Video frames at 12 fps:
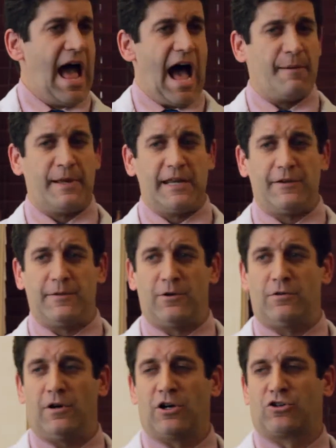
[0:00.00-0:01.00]
How many of
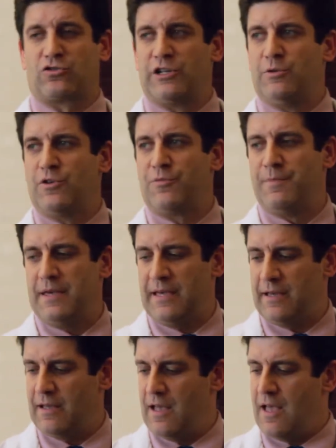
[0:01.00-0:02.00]
you agree with
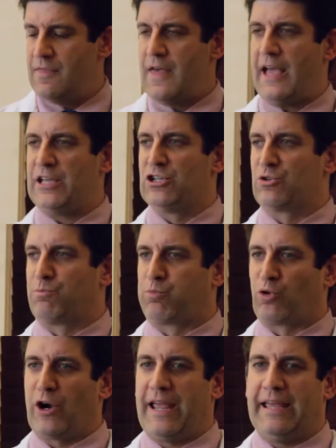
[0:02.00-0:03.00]
me that your
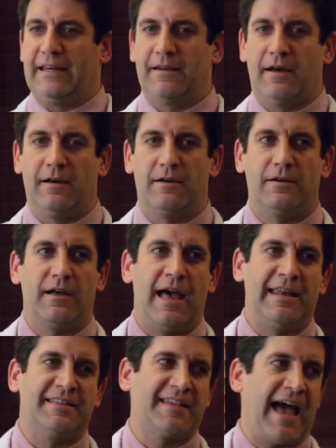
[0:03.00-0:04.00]
brain
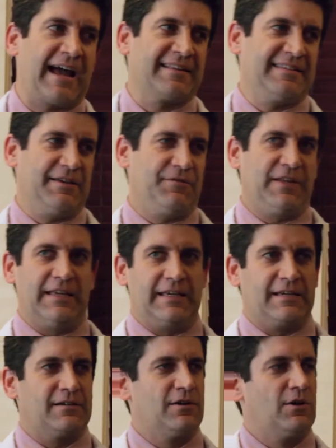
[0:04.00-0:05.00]
and its activity